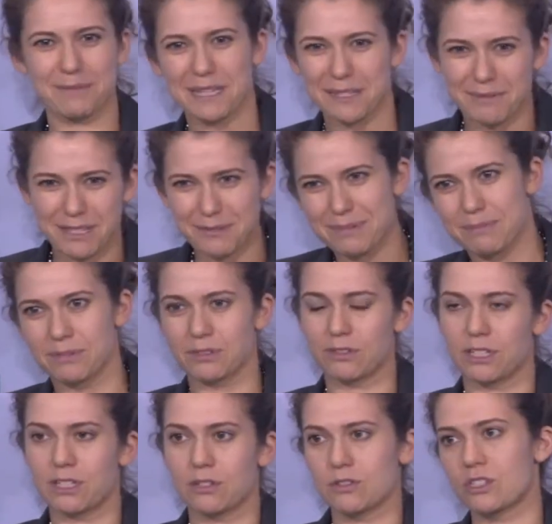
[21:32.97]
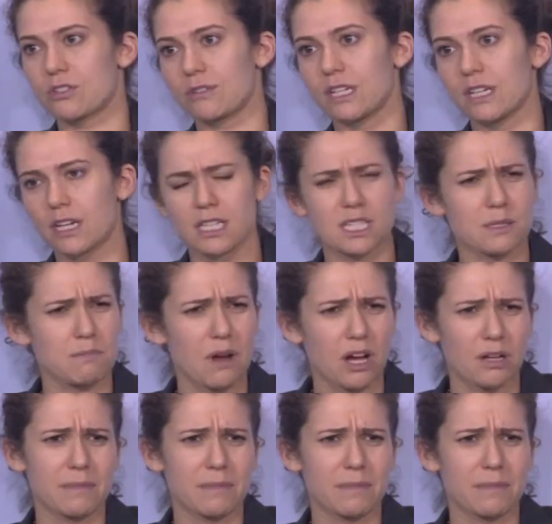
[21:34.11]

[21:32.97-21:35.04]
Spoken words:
maybe the people going to Costa Rica, small